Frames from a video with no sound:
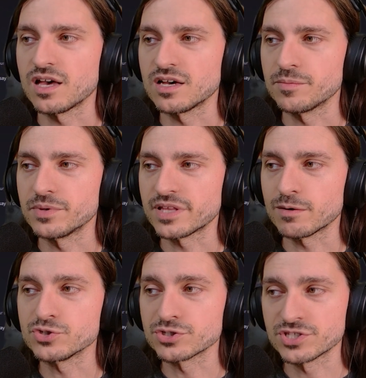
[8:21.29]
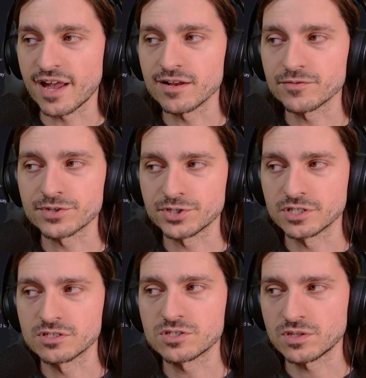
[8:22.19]
but that was your style for your
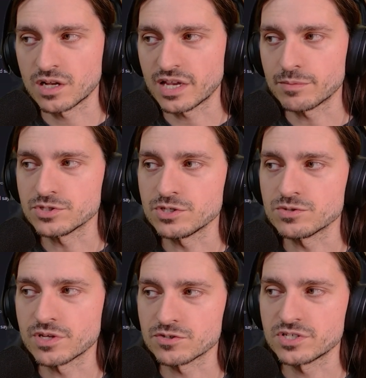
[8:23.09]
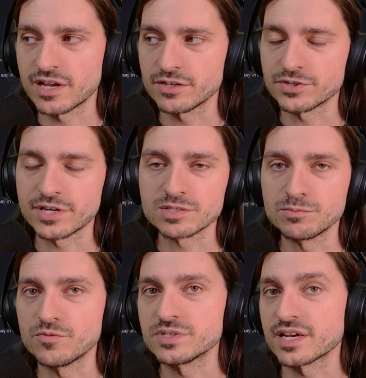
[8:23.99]
turn, so not able to use another style, your
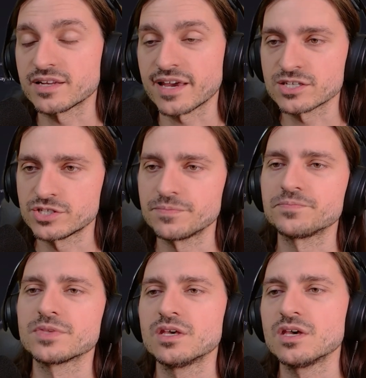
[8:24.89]
next movement and action.